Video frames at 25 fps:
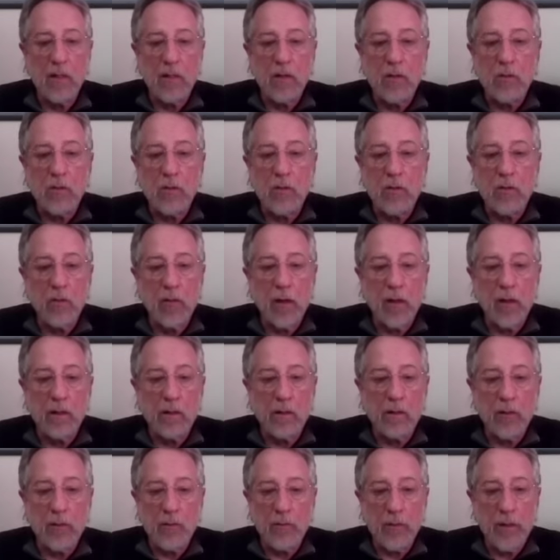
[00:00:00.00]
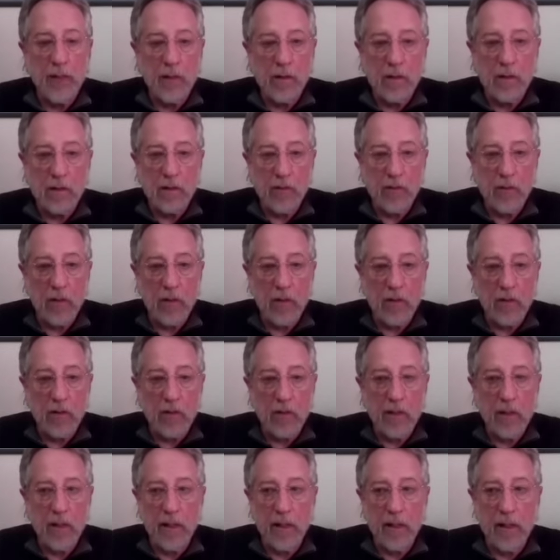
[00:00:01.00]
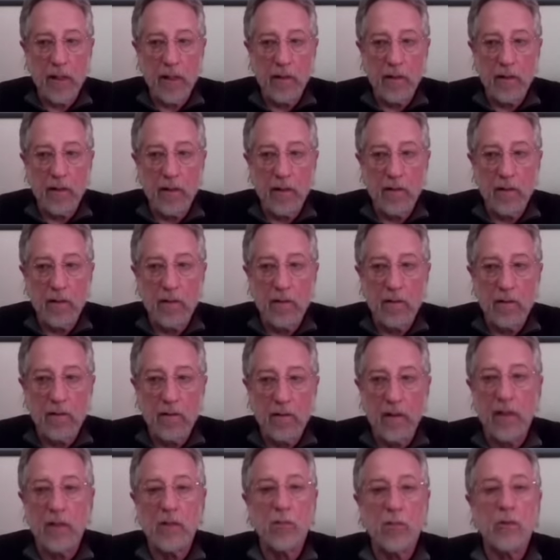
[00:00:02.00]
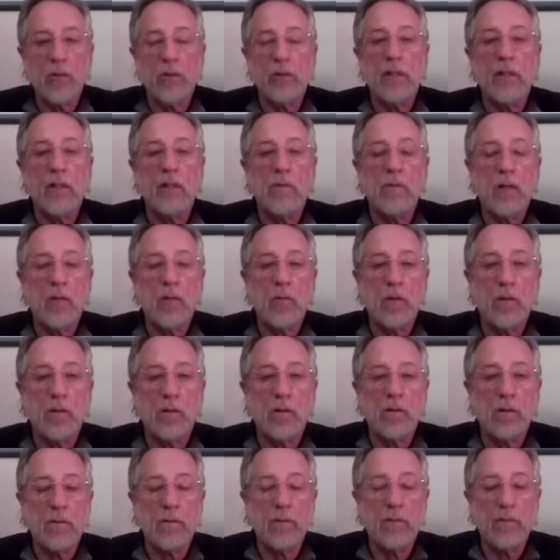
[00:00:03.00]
So I wanted to go meet this fellow. And that's what changed my world.